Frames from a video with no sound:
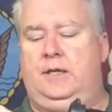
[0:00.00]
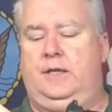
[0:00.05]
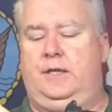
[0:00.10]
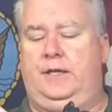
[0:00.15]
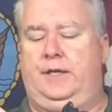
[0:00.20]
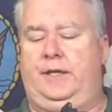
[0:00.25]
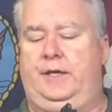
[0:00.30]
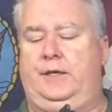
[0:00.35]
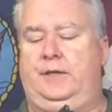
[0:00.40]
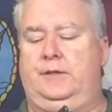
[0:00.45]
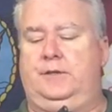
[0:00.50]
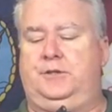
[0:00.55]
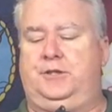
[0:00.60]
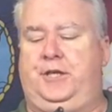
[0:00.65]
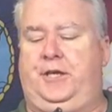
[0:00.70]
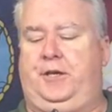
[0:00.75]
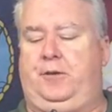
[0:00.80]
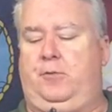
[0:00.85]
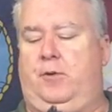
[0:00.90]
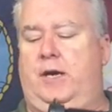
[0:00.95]
The
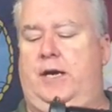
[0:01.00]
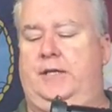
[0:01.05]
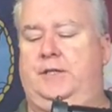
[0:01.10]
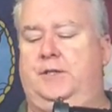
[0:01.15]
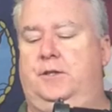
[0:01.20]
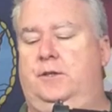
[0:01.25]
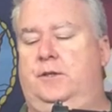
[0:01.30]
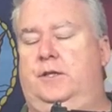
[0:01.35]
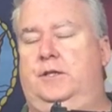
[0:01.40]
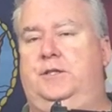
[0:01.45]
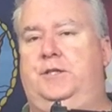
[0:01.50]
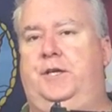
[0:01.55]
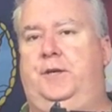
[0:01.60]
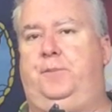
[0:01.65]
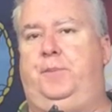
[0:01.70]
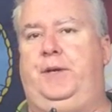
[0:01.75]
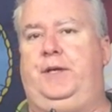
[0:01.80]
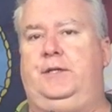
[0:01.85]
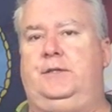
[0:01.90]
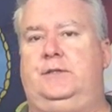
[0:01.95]
cheek riser, the
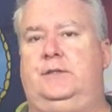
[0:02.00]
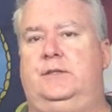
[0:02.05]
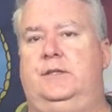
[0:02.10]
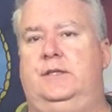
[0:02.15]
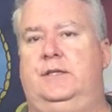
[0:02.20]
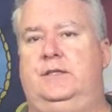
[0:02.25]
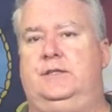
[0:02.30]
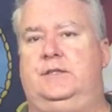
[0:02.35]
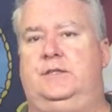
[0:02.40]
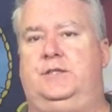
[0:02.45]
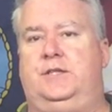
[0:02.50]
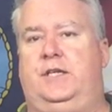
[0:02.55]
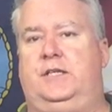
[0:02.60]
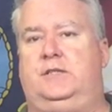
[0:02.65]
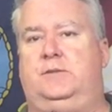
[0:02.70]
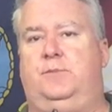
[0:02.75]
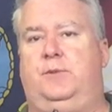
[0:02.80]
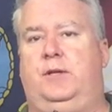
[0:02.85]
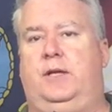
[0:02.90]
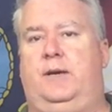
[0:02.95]
cheek piece, is
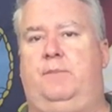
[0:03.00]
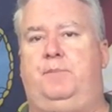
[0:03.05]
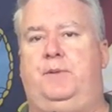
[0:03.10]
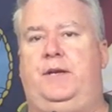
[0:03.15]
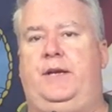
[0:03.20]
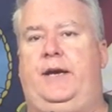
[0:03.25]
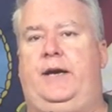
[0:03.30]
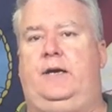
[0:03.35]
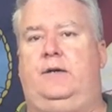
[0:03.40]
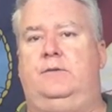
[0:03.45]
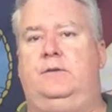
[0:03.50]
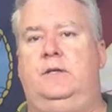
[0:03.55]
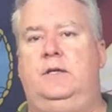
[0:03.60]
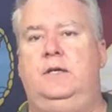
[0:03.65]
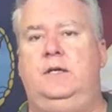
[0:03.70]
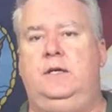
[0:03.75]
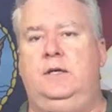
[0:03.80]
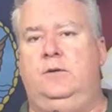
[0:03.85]
adjustable up and down,